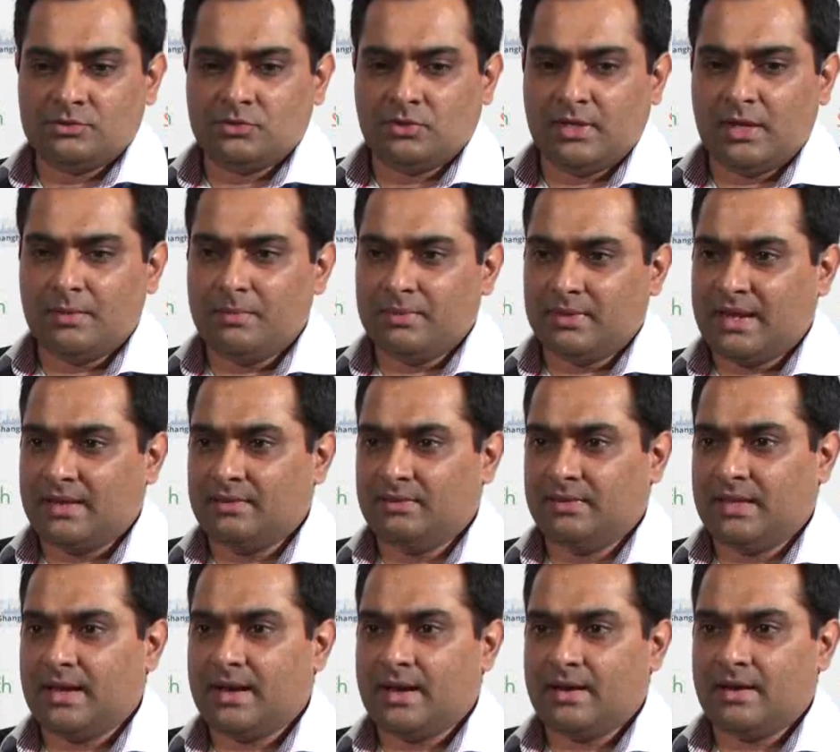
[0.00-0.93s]
so they're
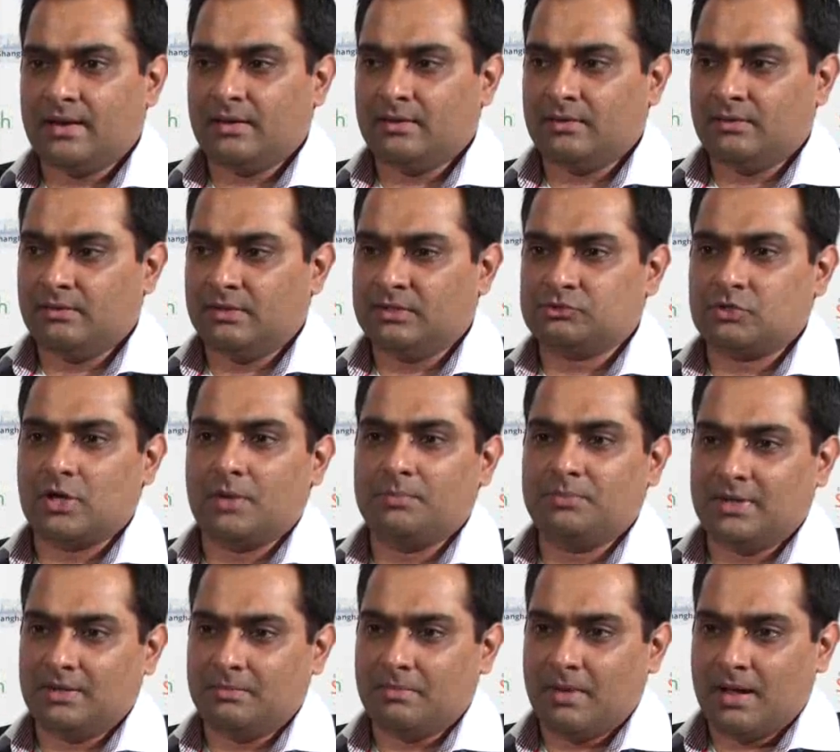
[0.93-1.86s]
getting
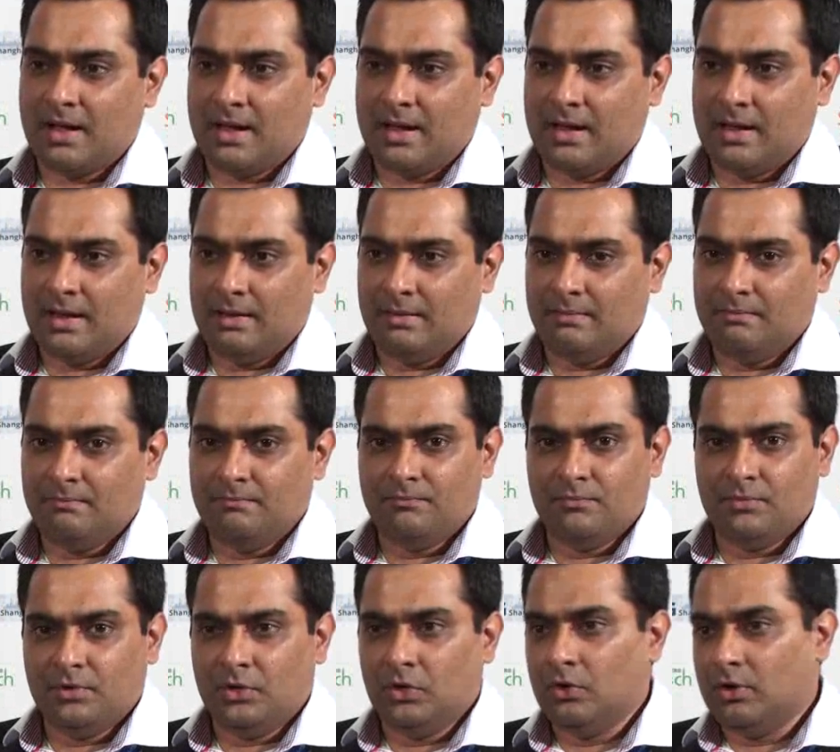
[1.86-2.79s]
disrupted by
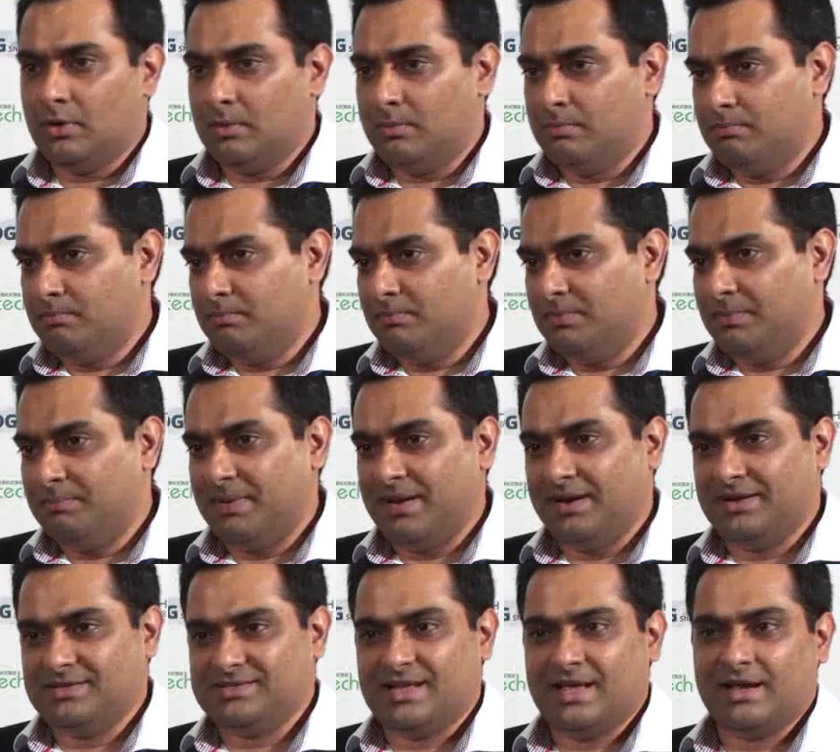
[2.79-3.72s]
newer
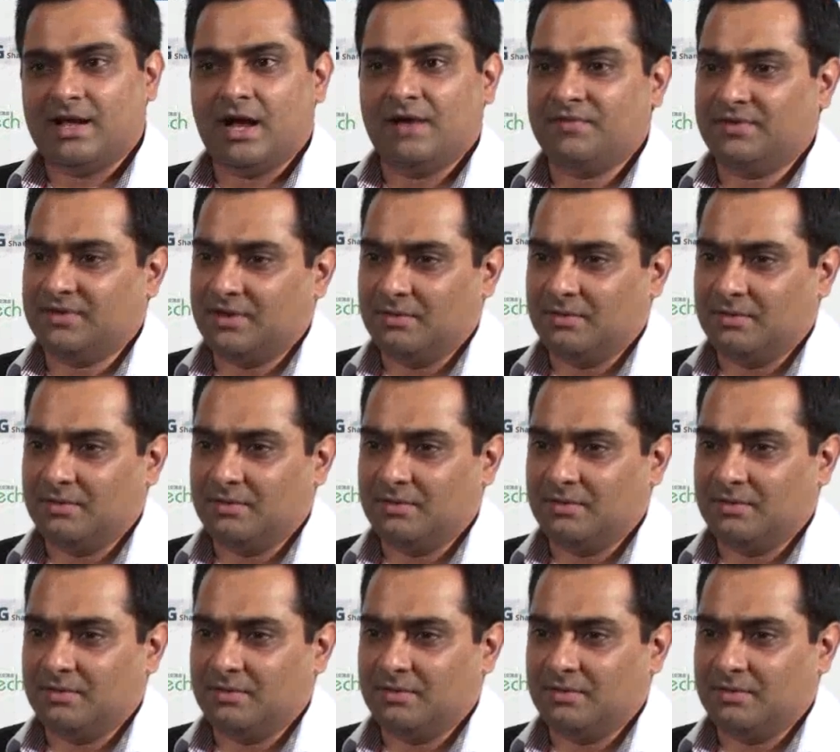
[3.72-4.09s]
players like